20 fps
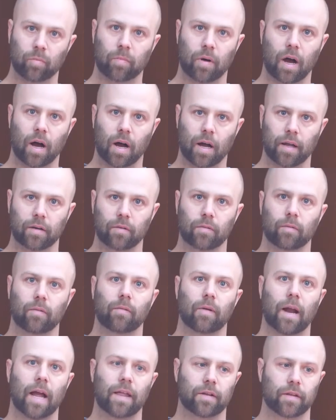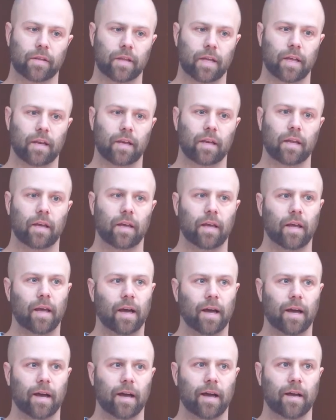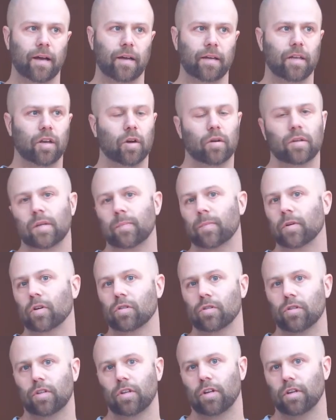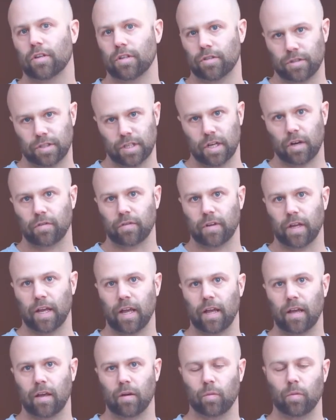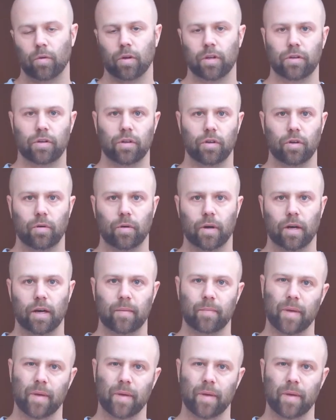bond rather than, uh, you know, a typical do-it-yourself kit would do uh,